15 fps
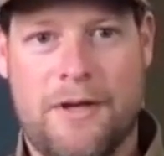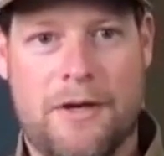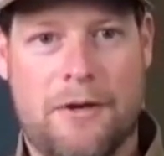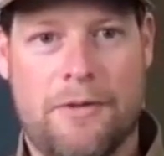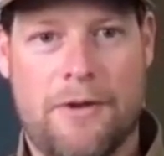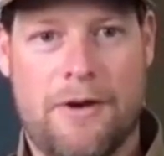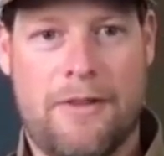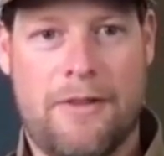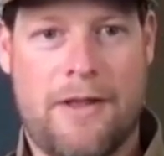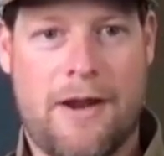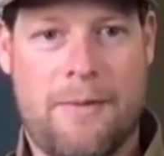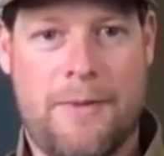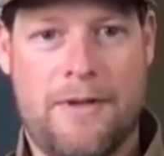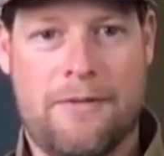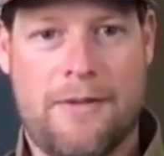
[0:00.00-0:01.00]

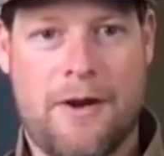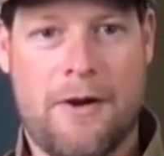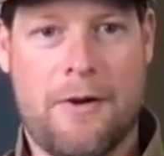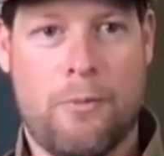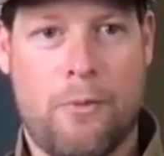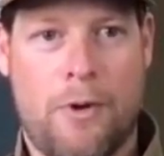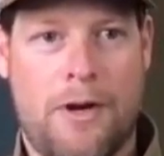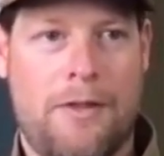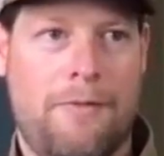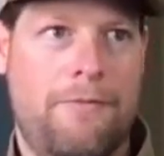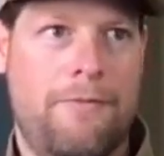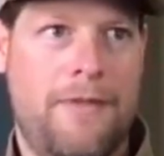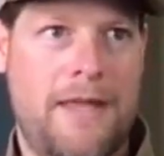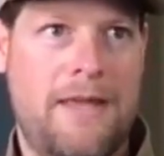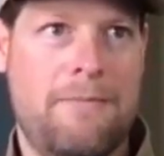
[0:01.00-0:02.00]
They're one
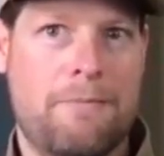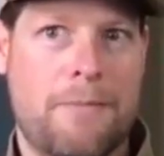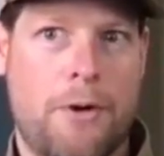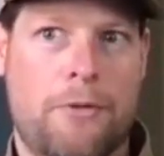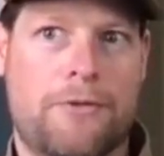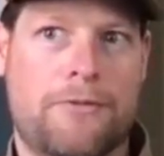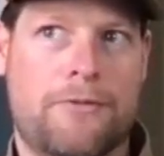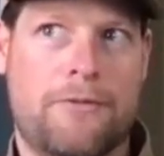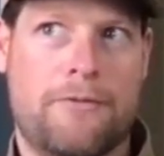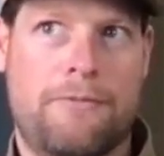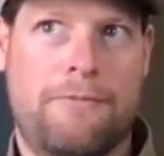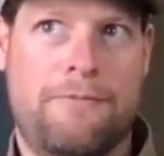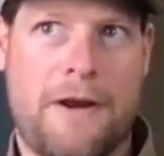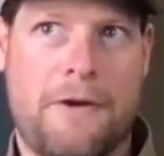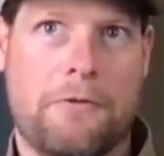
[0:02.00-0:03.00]
of the most
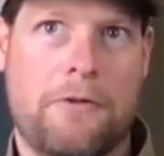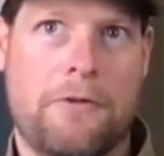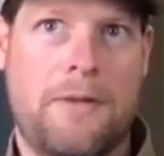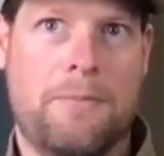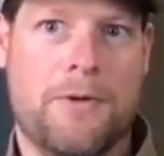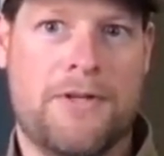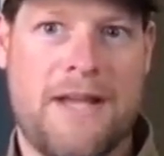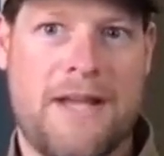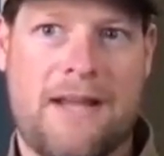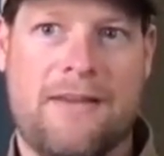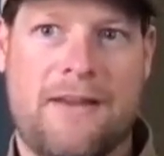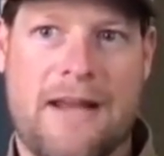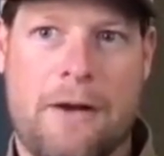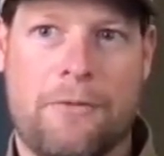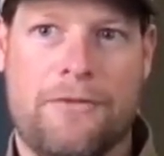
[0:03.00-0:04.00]
federally
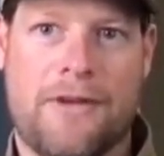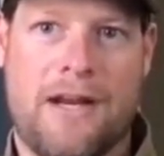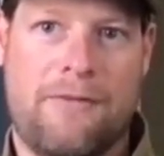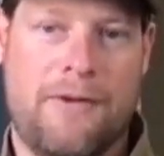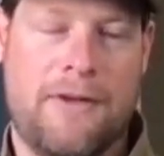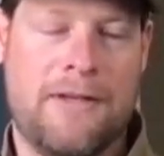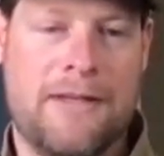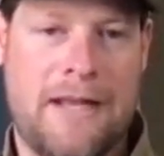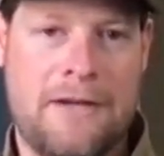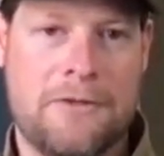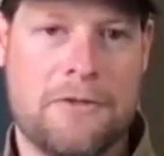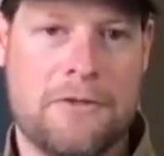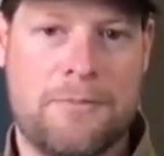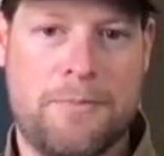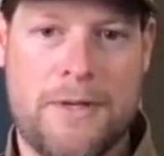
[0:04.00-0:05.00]
protected outside of an
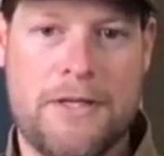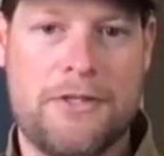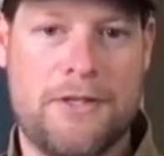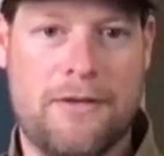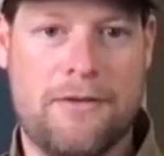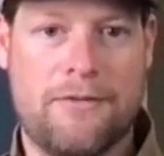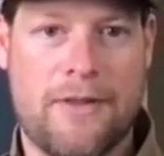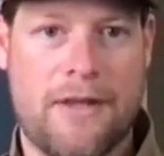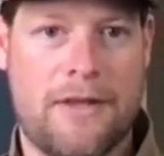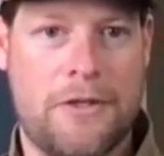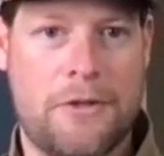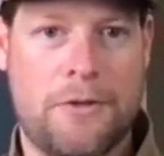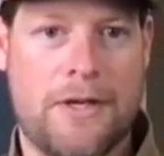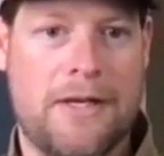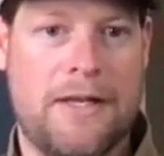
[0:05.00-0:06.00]
endangered species that
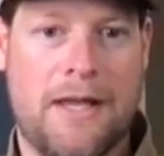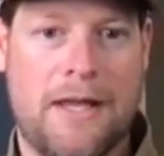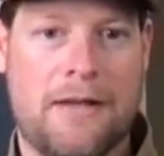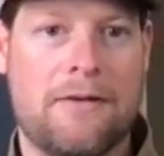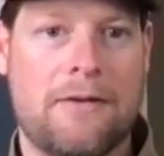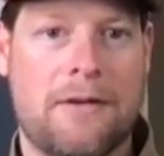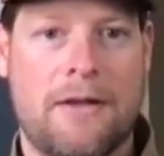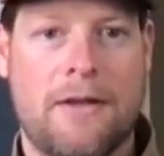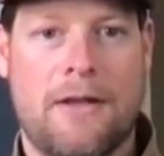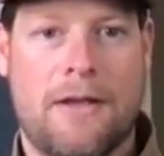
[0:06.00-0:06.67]
you can get.